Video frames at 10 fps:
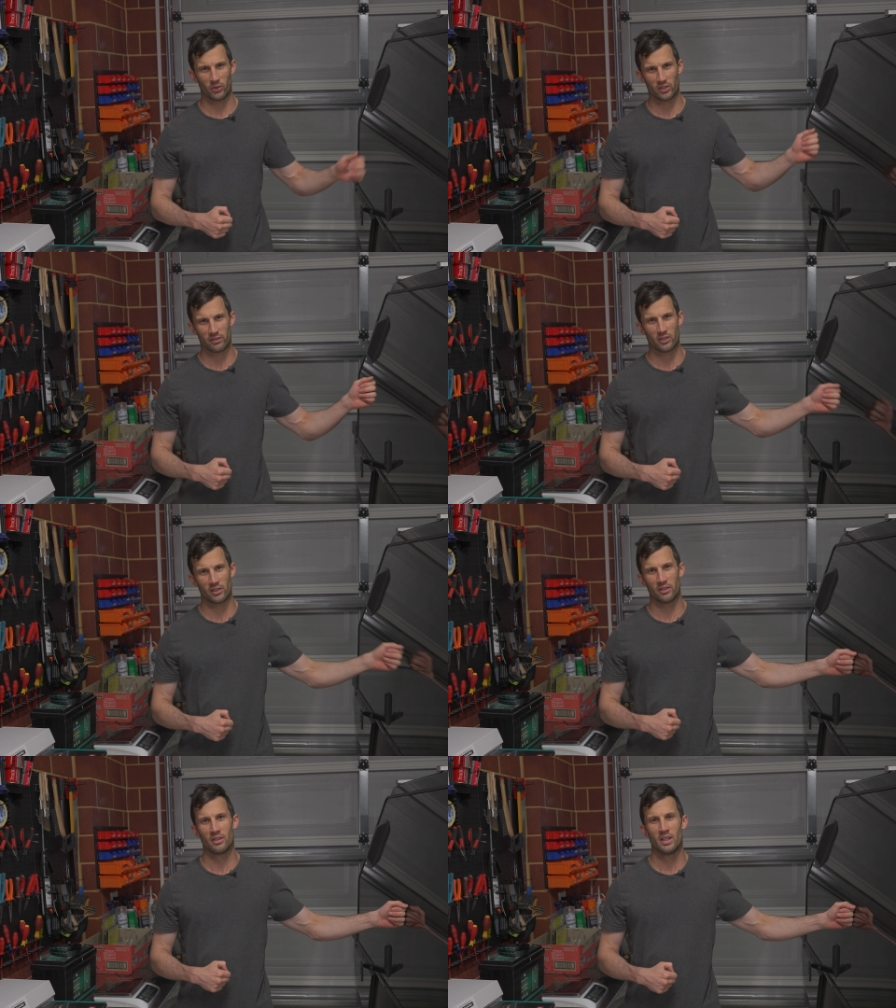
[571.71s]
So I've
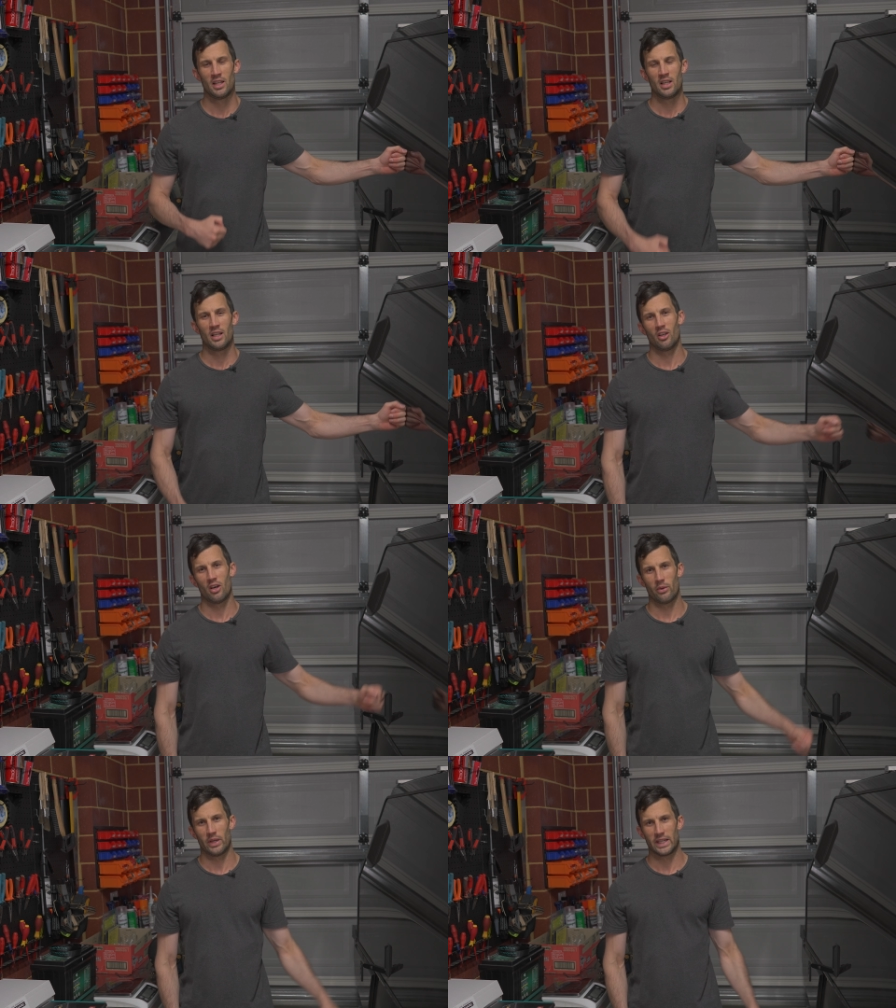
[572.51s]
gone
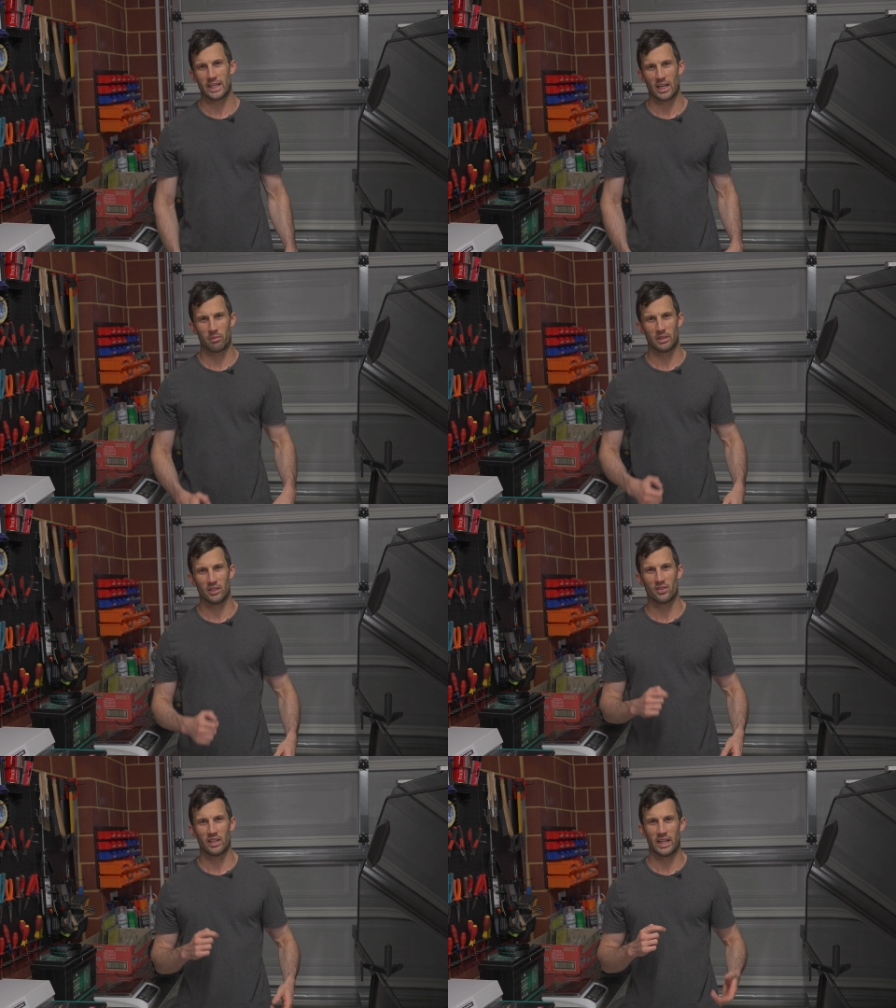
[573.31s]
lightweight
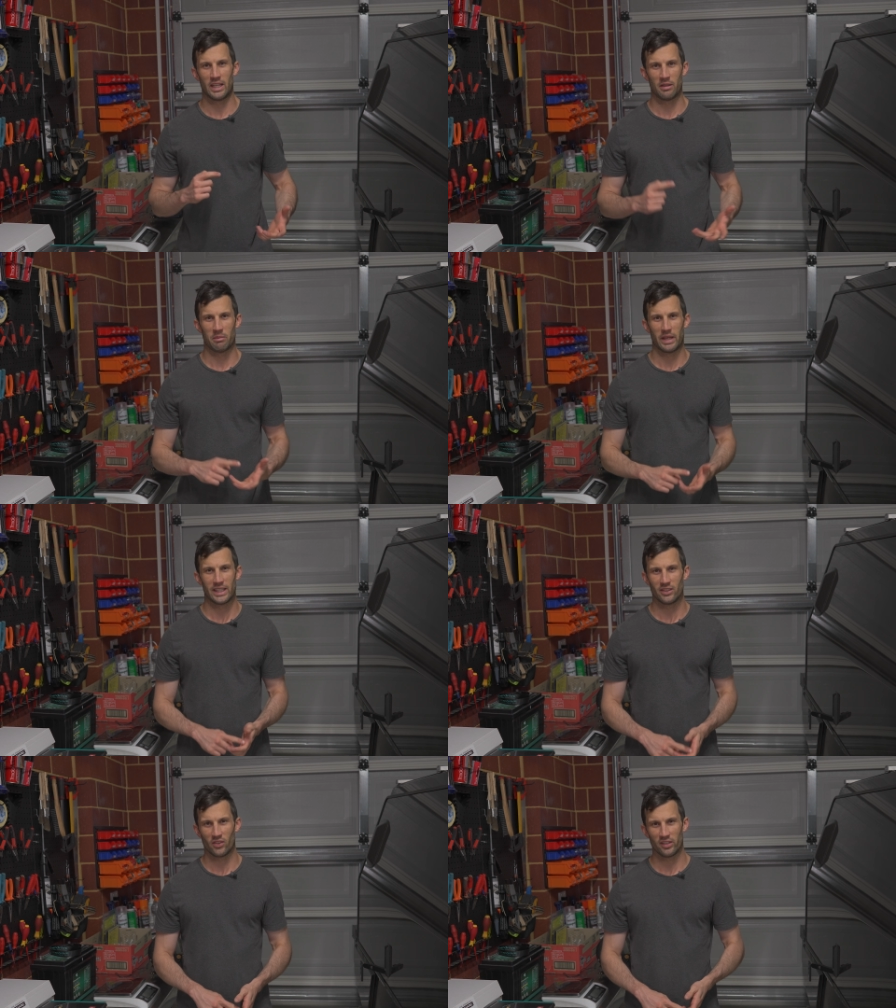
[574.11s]
canopies and
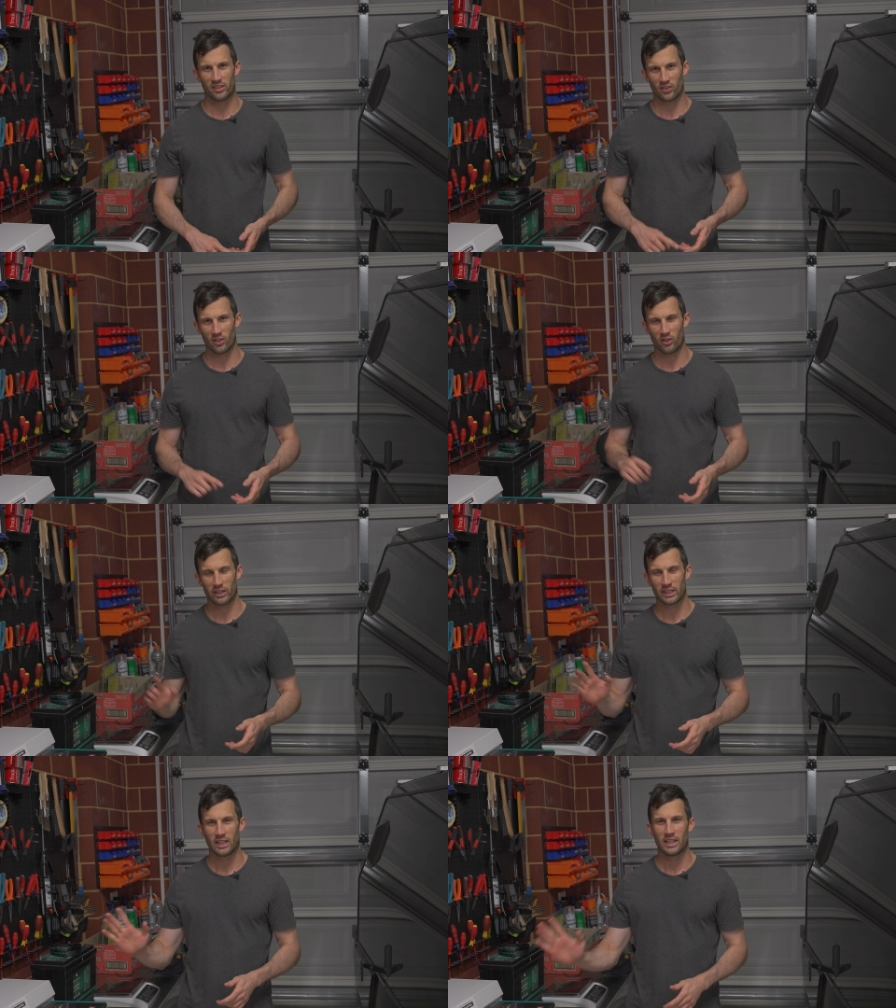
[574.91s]
making decisions
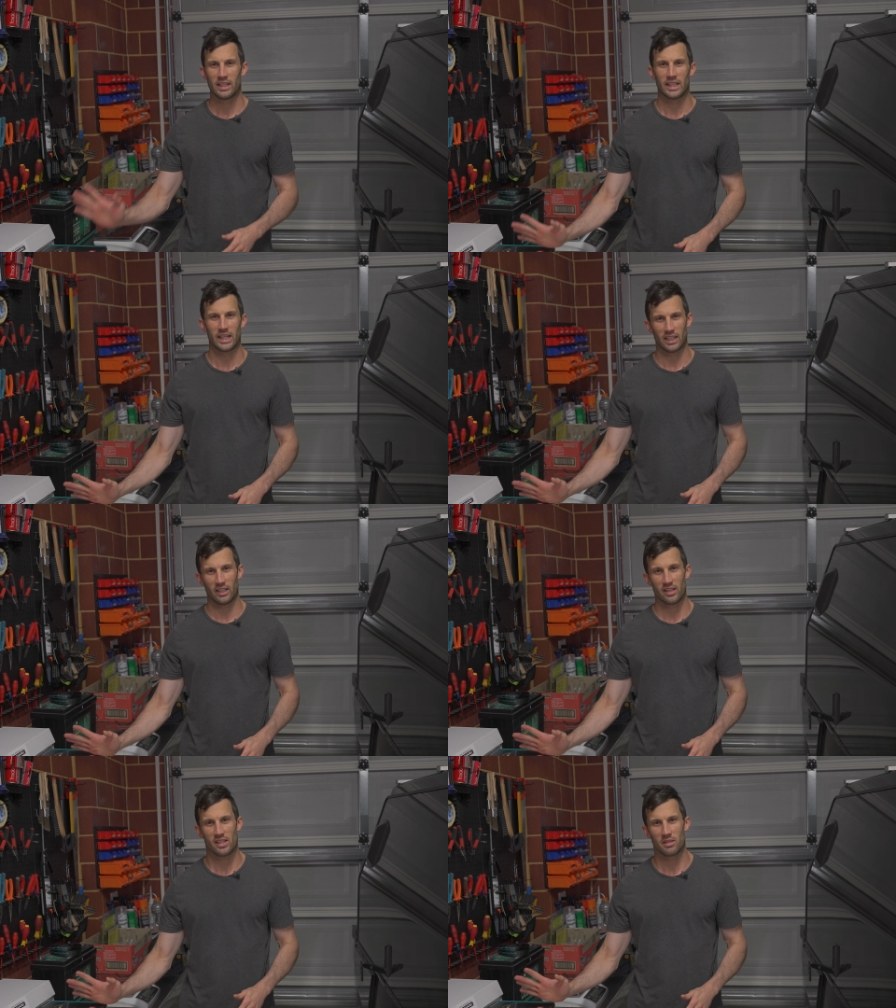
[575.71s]
like getting a
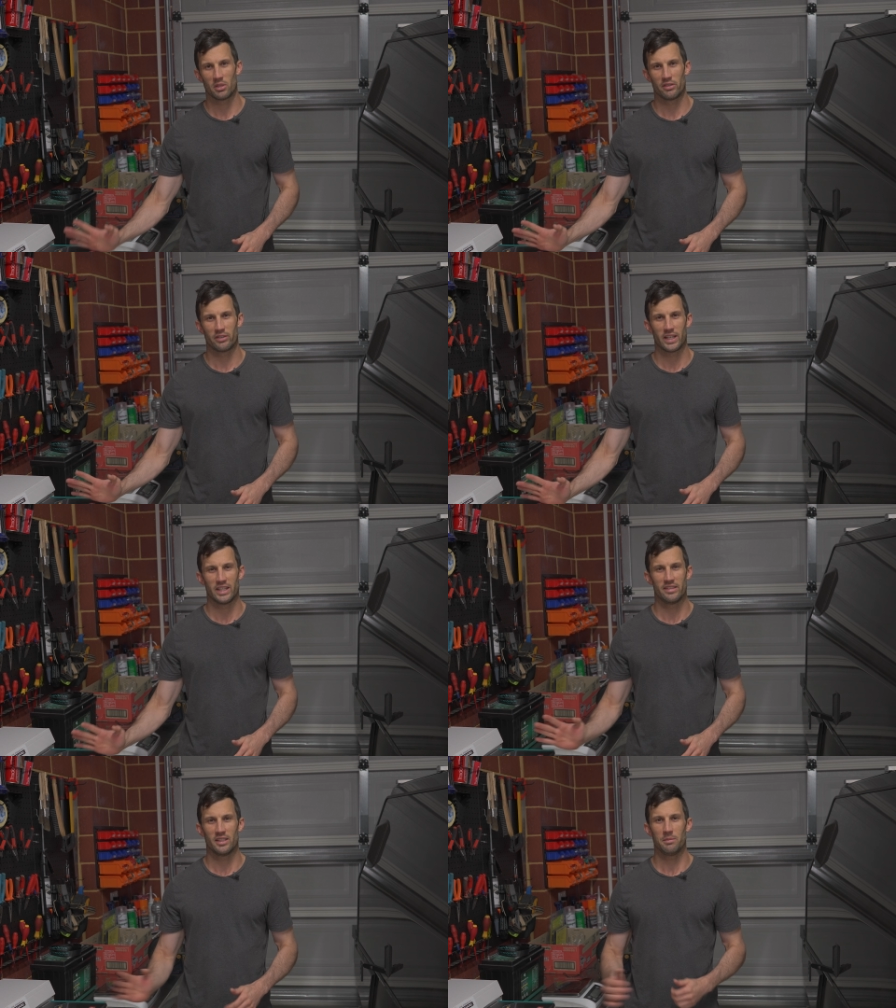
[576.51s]
lithium over an
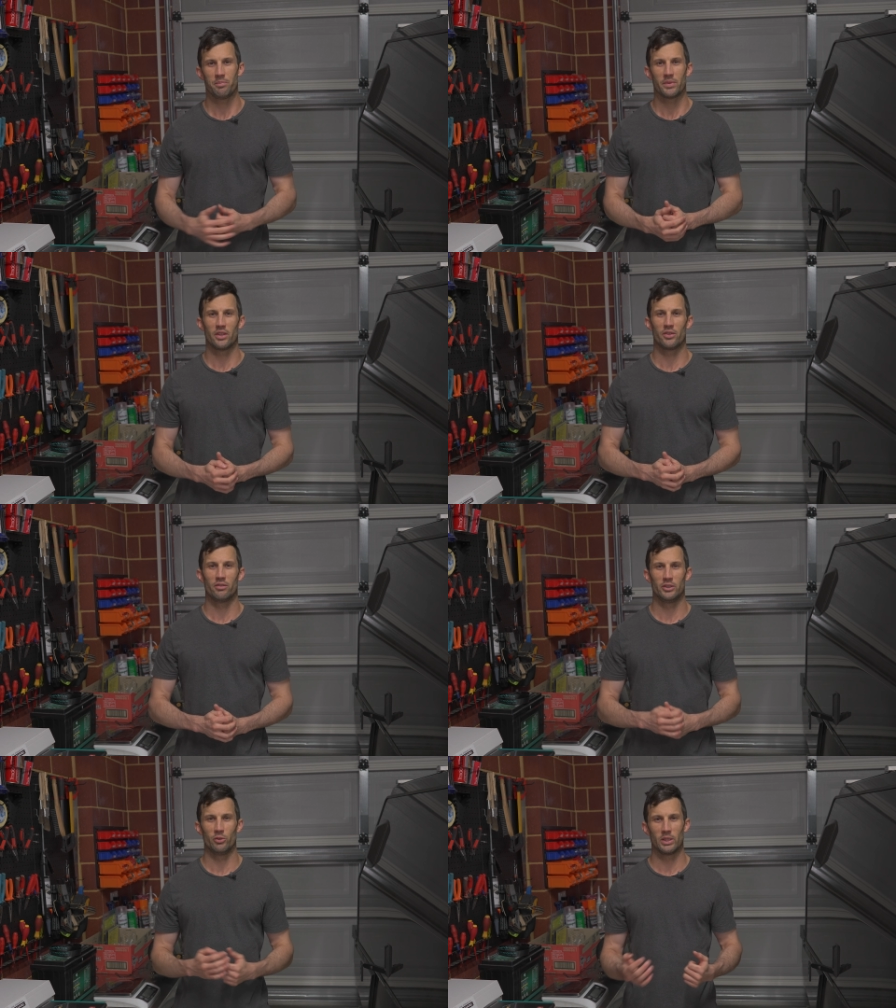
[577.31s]
AGM. That's a
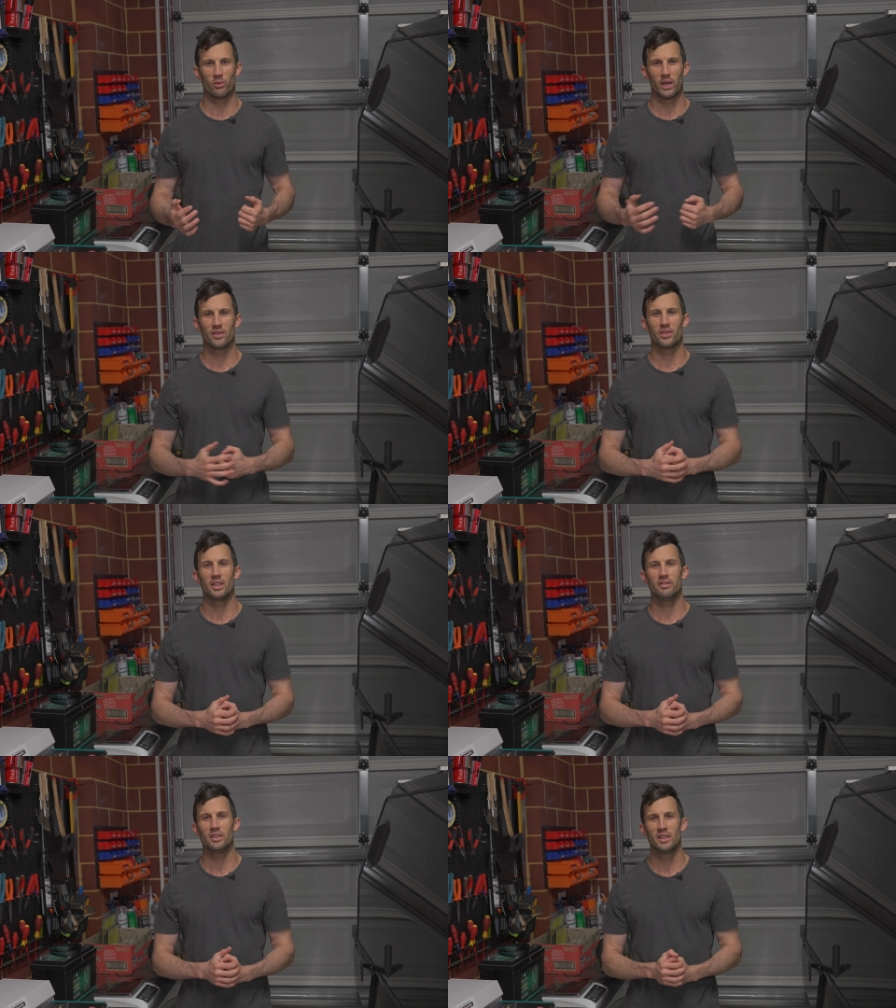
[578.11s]
real big weight
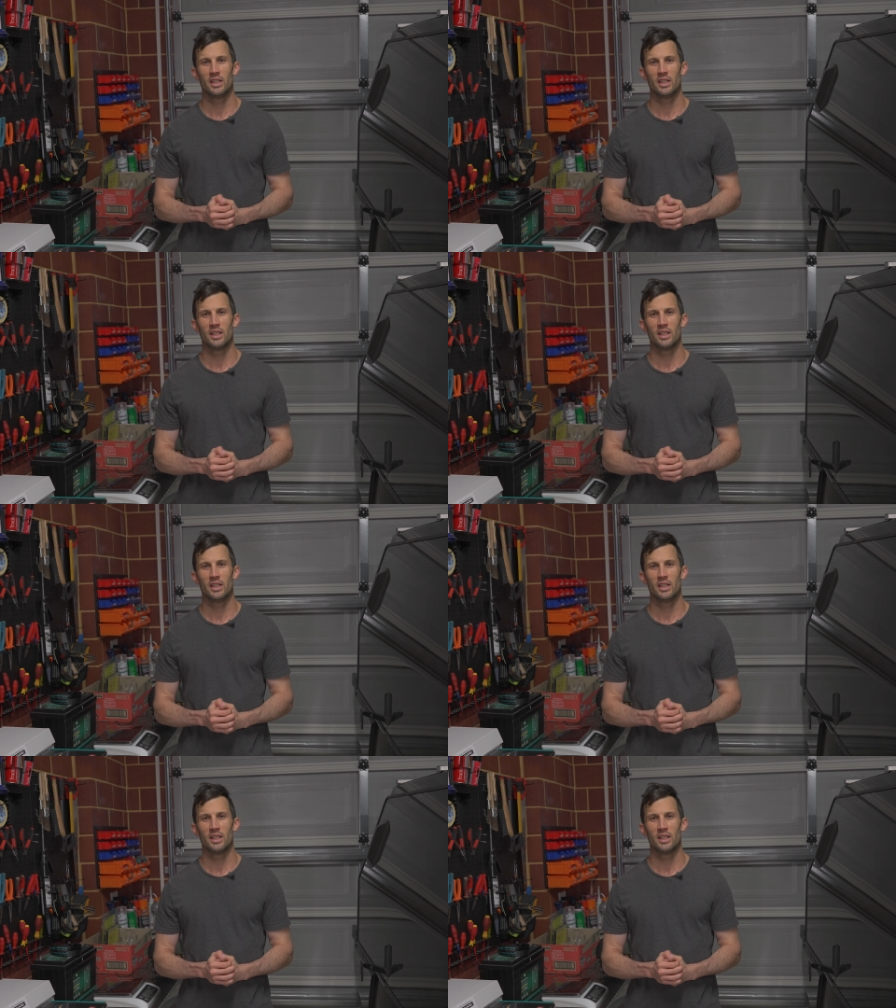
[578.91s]
saver.